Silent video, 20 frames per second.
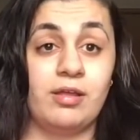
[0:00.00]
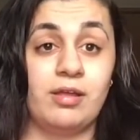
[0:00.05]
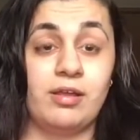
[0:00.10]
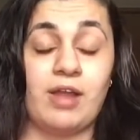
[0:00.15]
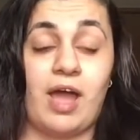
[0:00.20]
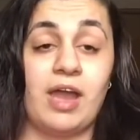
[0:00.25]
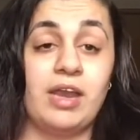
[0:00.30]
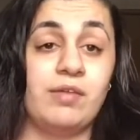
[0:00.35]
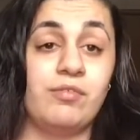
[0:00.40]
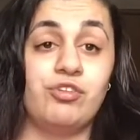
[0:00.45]

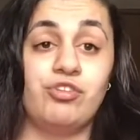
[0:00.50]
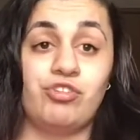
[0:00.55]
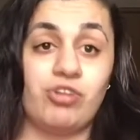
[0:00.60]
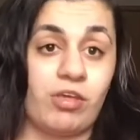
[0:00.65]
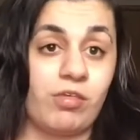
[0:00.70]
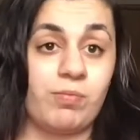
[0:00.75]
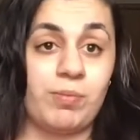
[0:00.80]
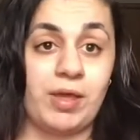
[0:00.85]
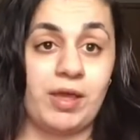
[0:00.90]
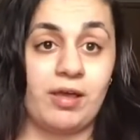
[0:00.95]
not even
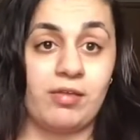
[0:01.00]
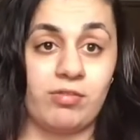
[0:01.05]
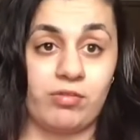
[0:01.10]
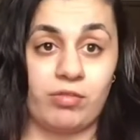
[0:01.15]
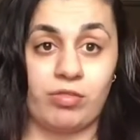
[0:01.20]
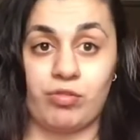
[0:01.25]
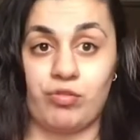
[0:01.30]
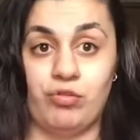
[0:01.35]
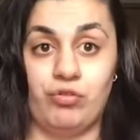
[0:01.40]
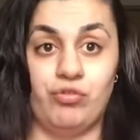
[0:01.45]
just because
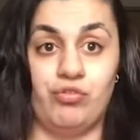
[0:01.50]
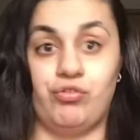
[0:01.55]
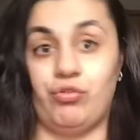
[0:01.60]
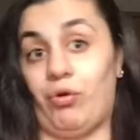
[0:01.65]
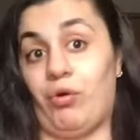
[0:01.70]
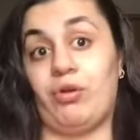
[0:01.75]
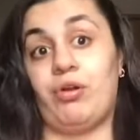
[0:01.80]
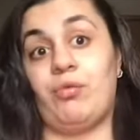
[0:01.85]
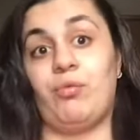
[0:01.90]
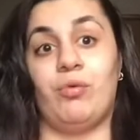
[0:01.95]
it's
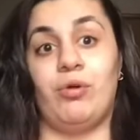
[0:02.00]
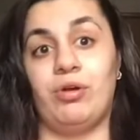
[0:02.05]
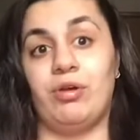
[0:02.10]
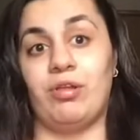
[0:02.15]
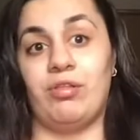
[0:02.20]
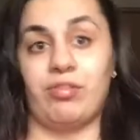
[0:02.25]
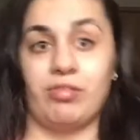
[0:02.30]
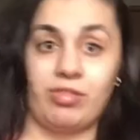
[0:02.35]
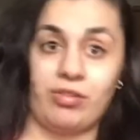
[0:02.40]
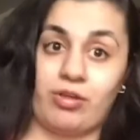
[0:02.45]
Jordyn
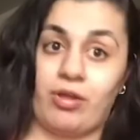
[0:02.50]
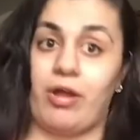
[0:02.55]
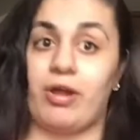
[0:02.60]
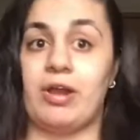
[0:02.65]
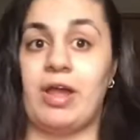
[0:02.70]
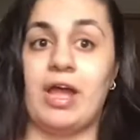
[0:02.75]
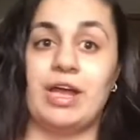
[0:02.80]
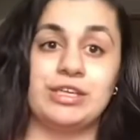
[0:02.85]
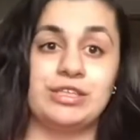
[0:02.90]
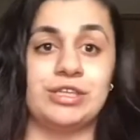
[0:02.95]
Woods and the
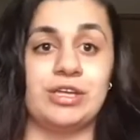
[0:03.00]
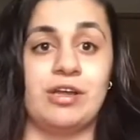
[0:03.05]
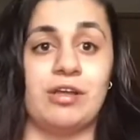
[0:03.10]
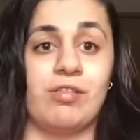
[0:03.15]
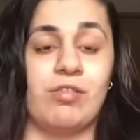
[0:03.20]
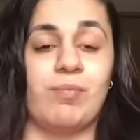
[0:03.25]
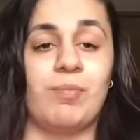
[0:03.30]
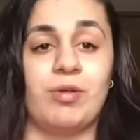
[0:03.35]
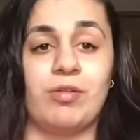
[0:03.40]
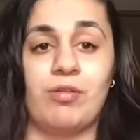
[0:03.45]

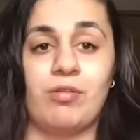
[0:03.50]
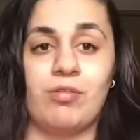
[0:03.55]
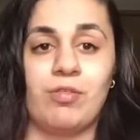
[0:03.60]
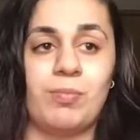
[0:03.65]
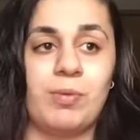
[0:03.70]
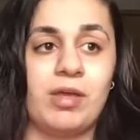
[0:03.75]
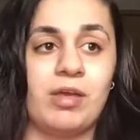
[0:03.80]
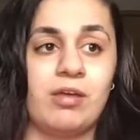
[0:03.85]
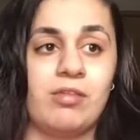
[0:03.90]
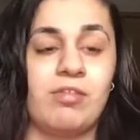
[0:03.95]
Kardashians, but it's
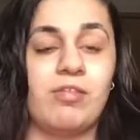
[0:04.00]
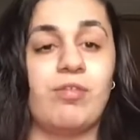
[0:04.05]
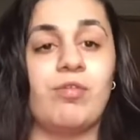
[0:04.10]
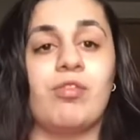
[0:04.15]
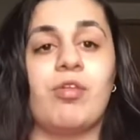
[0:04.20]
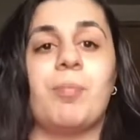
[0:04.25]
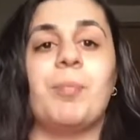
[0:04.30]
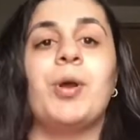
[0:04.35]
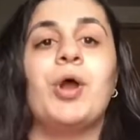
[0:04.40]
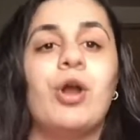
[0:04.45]
because this
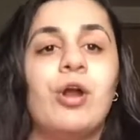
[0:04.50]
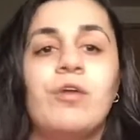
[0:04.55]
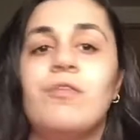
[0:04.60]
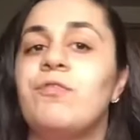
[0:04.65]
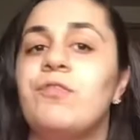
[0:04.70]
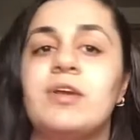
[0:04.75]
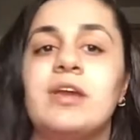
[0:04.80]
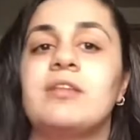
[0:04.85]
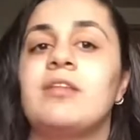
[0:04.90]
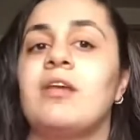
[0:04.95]
was a
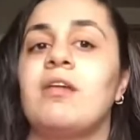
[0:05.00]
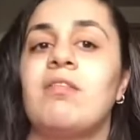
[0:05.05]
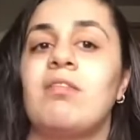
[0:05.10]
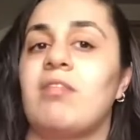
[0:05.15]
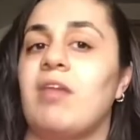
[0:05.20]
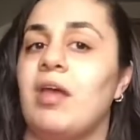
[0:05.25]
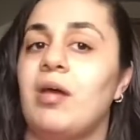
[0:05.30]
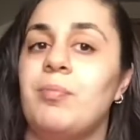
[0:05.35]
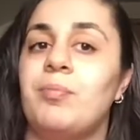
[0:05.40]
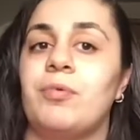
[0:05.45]
perfect
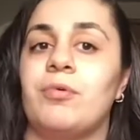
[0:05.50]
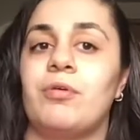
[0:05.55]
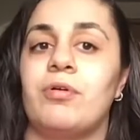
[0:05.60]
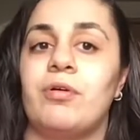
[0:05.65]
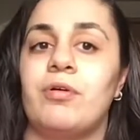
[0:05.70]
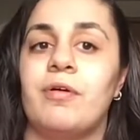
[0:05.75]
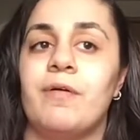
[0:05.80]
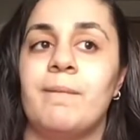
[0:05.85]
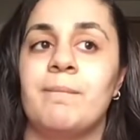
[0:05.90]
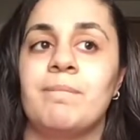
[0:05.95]

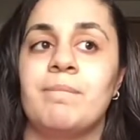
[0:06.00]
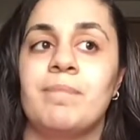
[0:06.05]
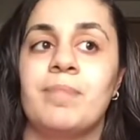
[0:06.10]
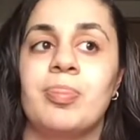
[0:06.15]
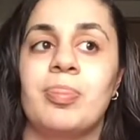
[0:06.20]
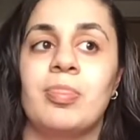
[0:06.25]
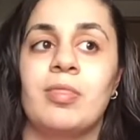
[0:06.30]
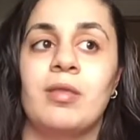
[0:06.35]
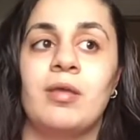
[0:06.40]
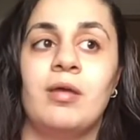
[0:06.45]
example
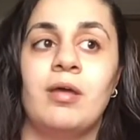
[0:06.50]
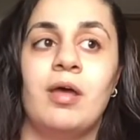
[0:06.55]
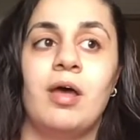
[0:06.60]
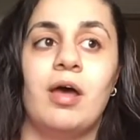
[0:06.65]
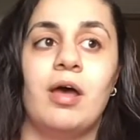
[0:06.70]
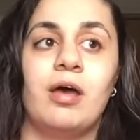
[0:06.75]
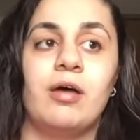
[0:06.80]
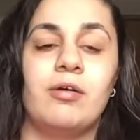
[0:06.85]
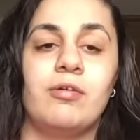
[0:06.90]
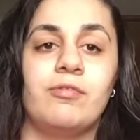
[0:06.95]

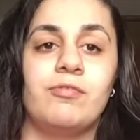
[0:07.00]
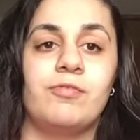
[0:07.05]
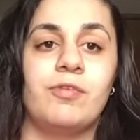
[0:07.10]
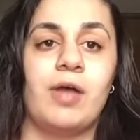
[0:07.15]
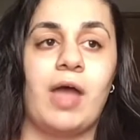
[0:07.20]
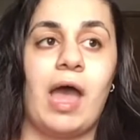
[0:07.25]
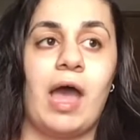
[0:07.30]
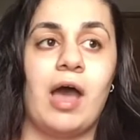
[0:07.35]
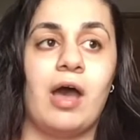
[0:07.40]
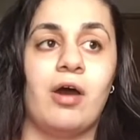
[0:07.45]
of
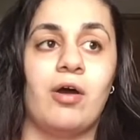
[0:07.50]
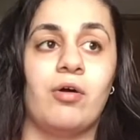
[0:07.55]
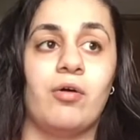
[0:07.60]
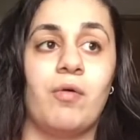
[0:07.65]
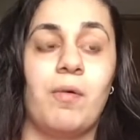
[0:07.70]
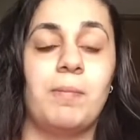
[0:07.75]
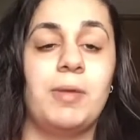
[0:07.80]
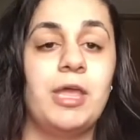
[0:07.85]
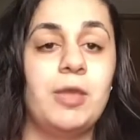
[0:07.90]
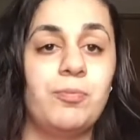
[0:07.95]
how
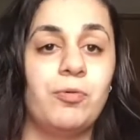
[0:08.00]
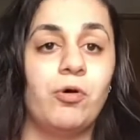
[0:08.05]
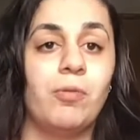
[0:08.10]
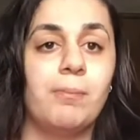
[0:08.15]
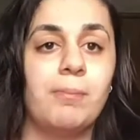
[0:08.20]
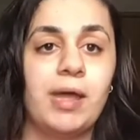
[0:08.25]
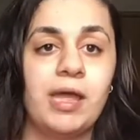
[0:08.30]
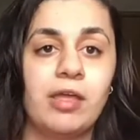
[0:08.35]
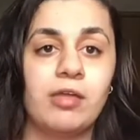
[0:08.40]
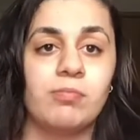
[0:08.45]
people
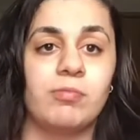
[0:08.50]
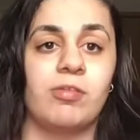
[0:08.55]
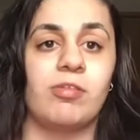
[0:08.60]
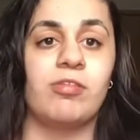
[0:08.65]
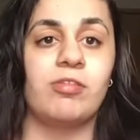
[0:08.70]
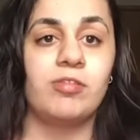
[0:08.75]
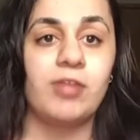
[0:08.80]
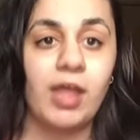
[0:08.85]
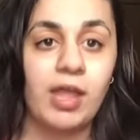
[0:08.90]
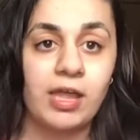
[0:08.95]
make
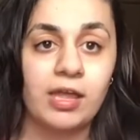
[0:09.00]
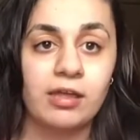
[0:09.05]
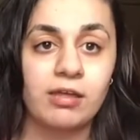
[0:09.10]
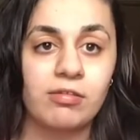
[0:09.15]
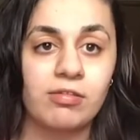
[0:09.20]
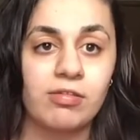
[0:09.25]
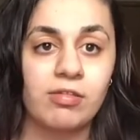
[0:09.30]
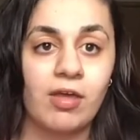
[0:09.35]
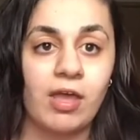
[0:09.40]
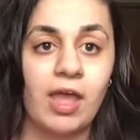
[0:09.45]

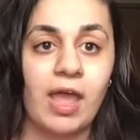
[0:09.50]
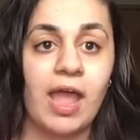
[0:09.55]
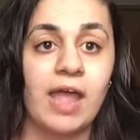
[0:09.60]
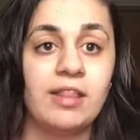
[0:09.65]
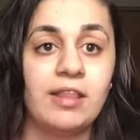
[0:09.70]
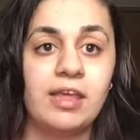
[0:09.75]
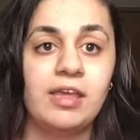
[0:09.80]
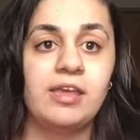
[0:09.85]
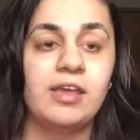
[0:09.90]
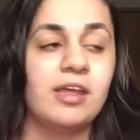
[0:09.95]
mistakes
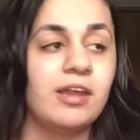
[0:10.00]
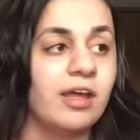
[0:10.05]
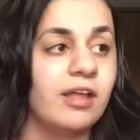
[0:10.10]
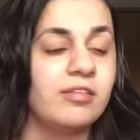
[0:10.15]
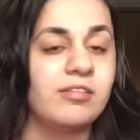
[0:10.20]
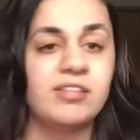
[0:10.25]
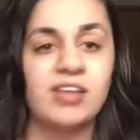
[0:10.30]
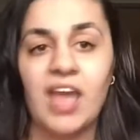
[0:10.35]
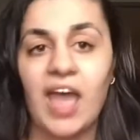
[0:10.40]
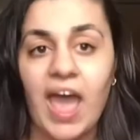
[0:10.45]
and they get
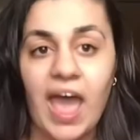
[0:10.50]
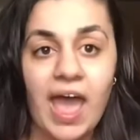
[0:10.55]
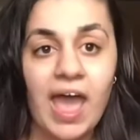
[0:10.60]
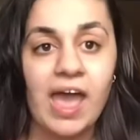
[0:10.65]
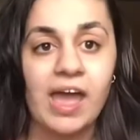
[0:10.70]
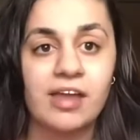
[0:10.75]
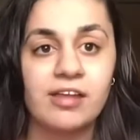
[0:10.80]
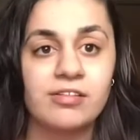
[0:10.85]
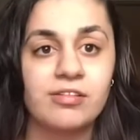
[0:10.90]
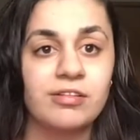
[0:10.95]

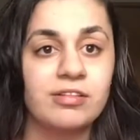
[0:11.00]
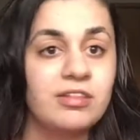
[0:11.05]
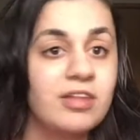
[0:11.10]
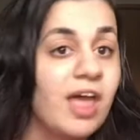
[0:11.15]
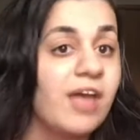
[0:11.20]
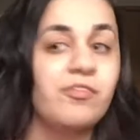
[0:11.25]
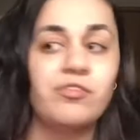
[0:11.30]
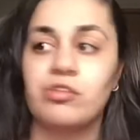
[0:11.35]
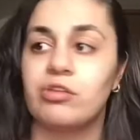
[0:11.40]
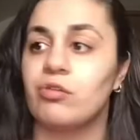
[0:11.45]
attacked
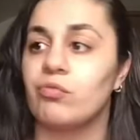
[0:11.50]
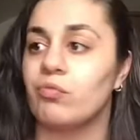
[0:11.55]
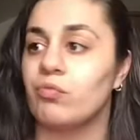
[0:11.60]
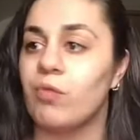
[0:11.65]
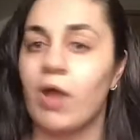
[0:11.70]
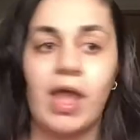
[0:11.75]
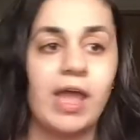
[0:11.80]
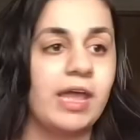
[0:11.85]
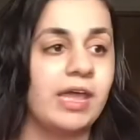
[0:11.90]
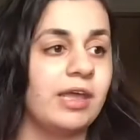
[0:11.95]
left and
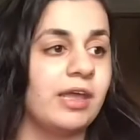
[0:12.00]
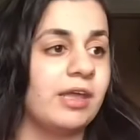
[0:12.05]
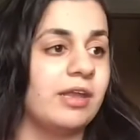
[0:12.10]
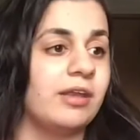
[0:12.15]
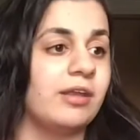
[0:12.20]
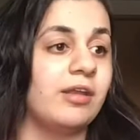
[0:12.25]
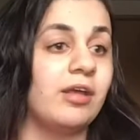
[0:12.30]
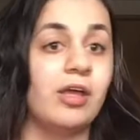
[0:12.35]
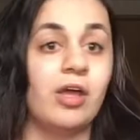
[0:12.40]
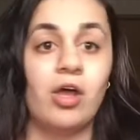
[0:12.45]
right
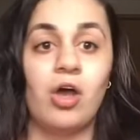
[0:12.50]
and